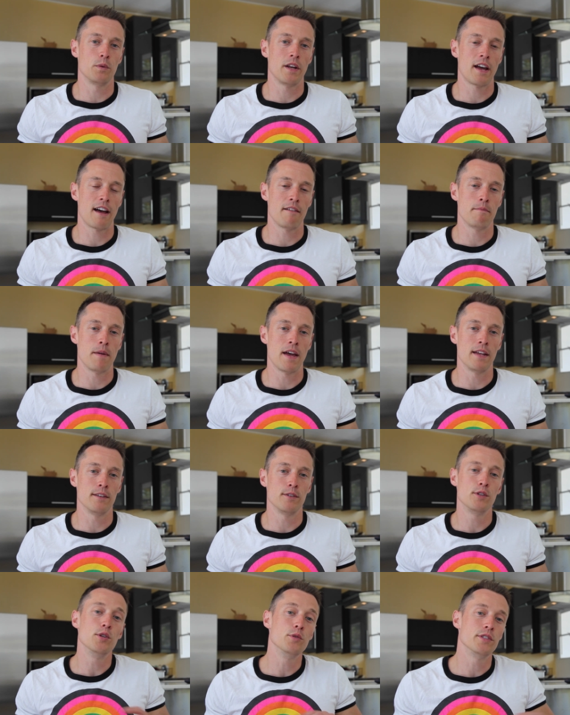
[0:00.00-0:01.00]
would have
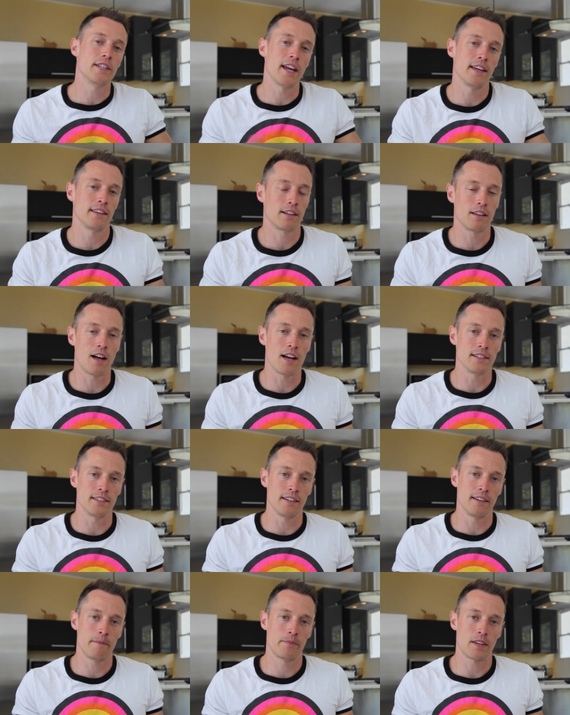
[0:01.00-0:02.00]
been to stay in the
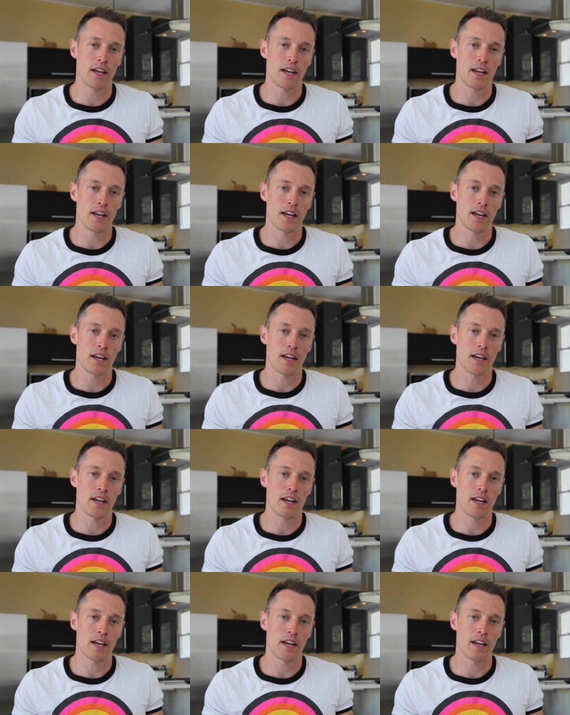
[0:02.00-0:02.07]
closet